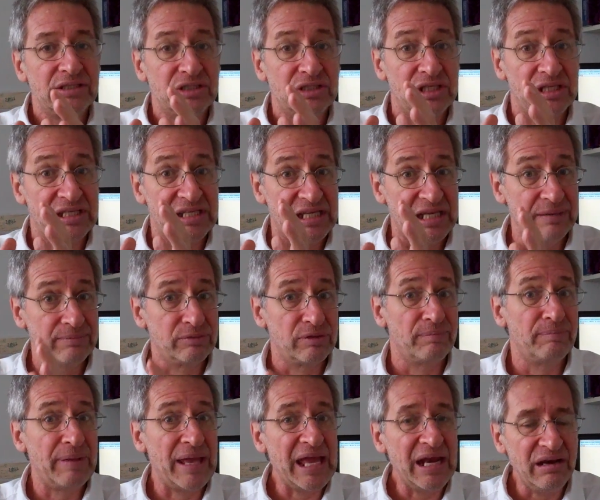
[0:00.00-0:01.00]
to keep the
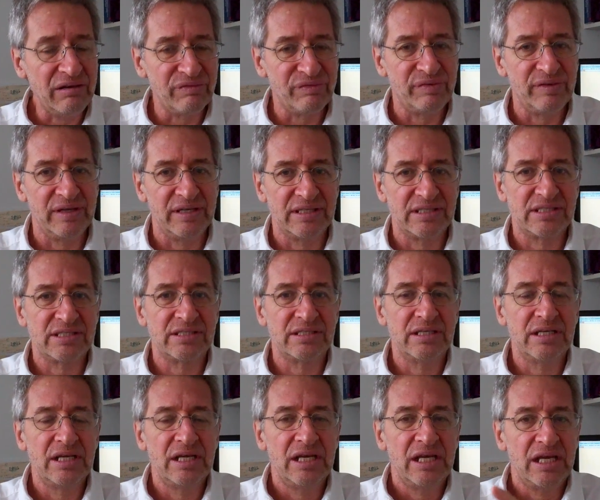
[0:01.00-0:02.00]

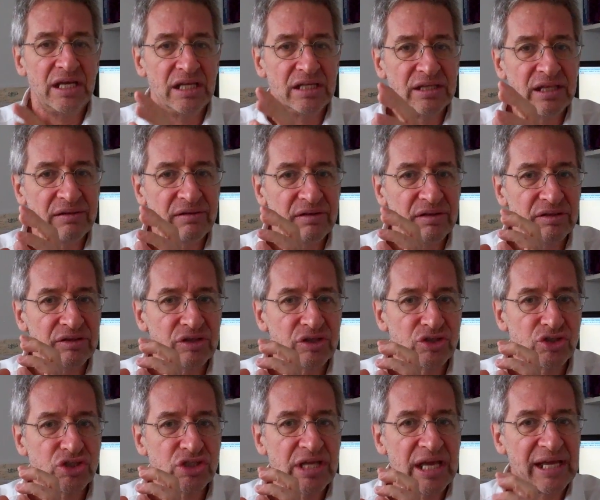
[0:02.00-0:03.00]
benefits, the
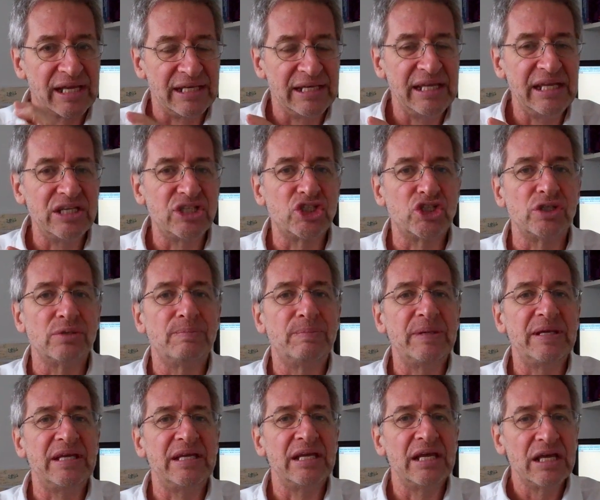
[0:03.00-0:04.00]
technique should
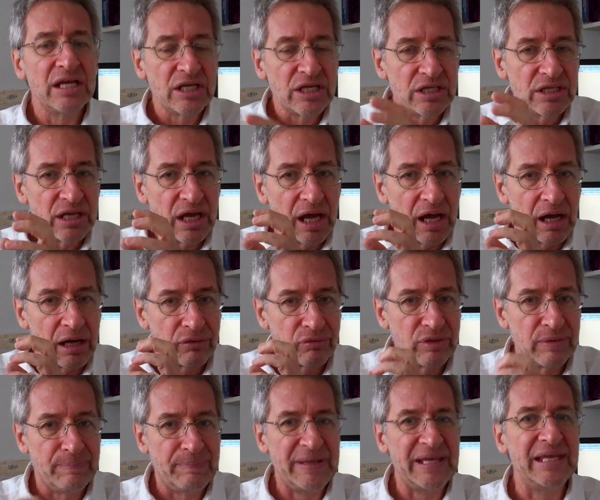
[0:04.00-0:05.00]
be
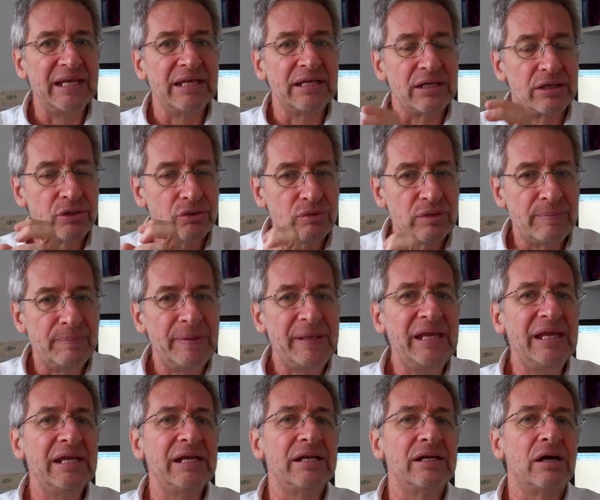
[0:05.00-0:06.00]
repeated and
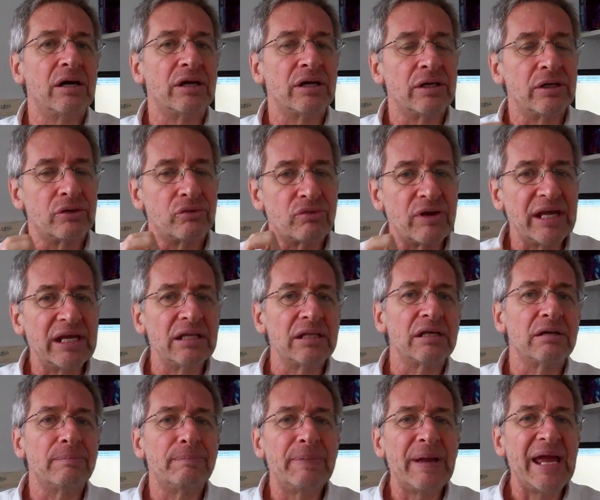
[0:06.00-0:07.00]
repeated on a
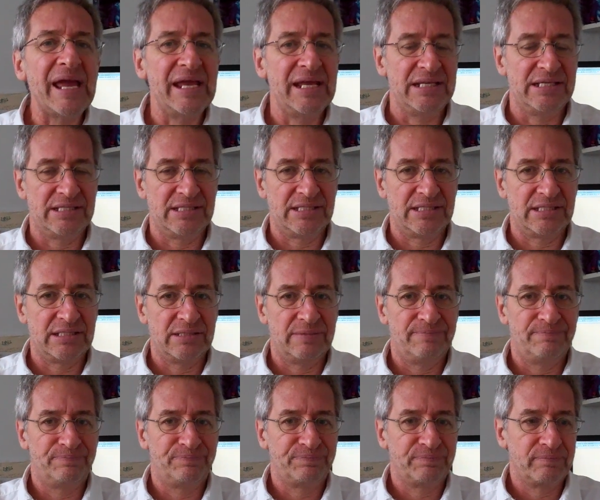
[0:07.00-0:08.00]
regular base.
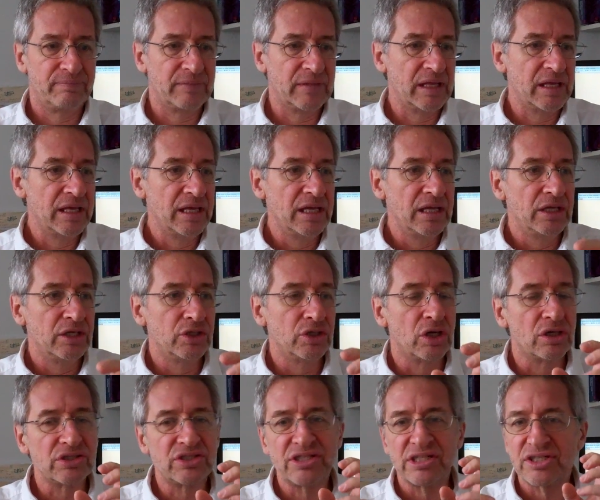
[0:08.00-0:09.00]

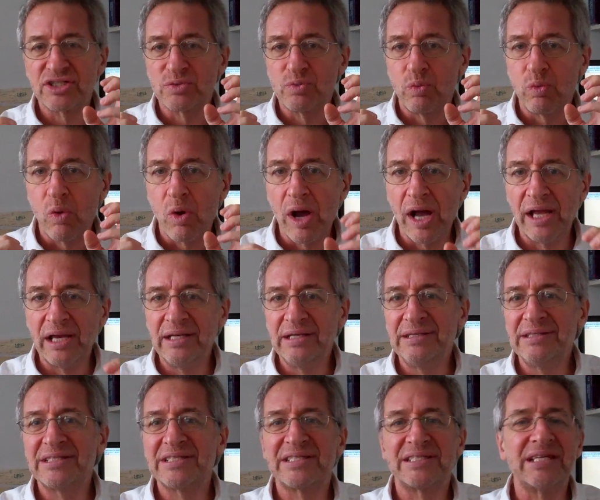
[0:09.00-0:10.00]
Not just
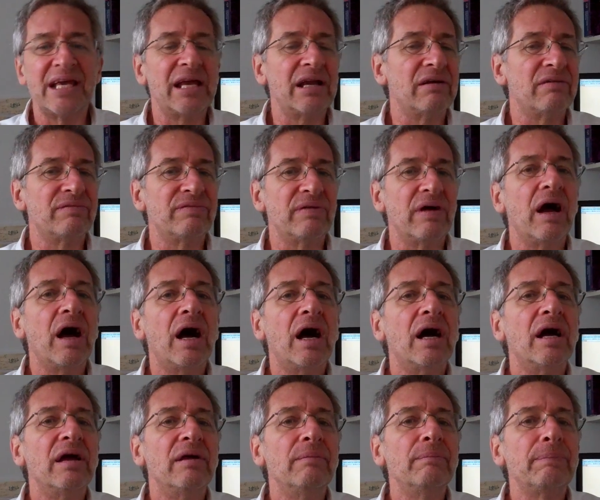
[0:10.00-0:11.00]
one set
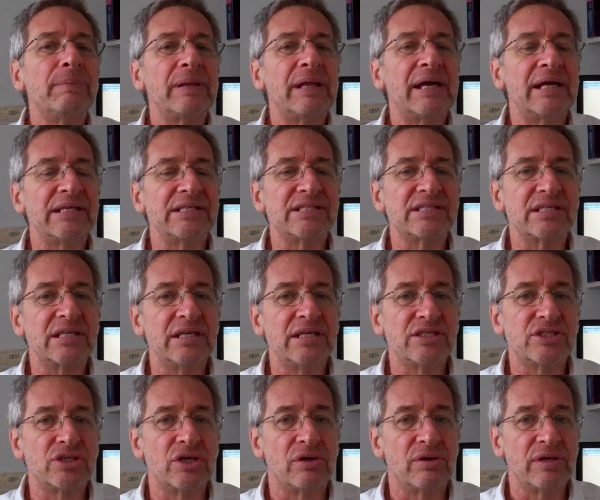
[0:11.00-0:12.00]
of implants
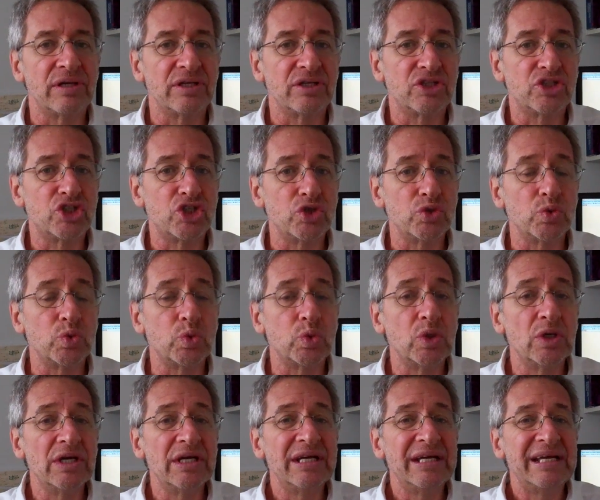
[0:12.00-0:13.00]
is going to
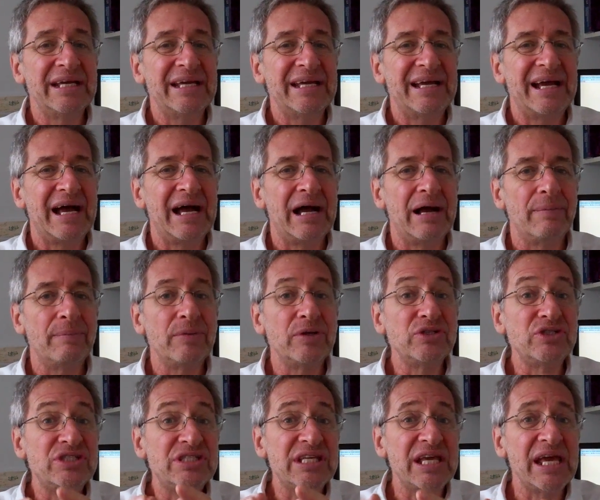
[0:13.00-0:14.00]

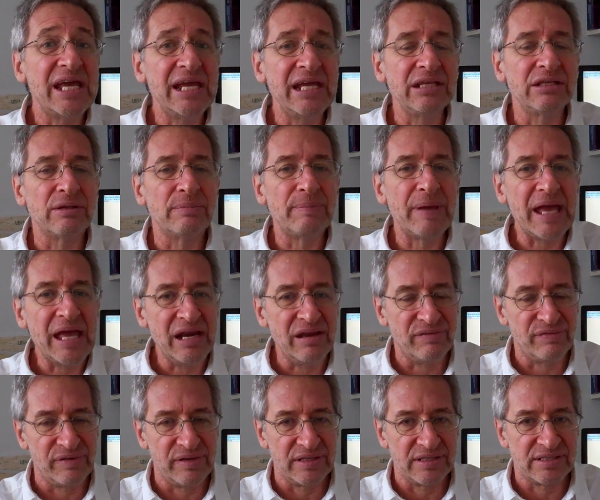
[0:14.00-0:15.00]
maintain the
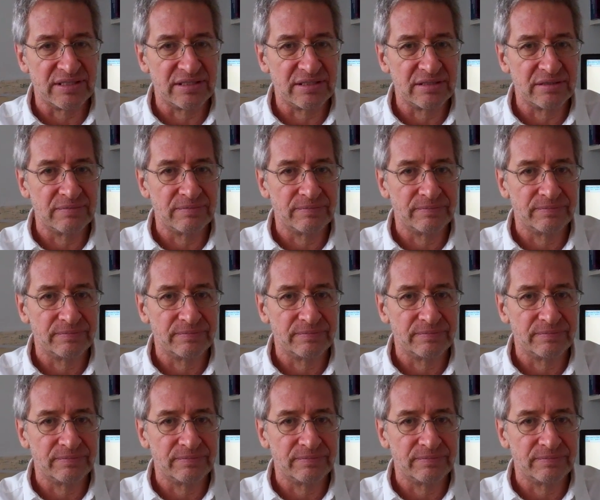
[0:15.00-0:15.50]
benefits.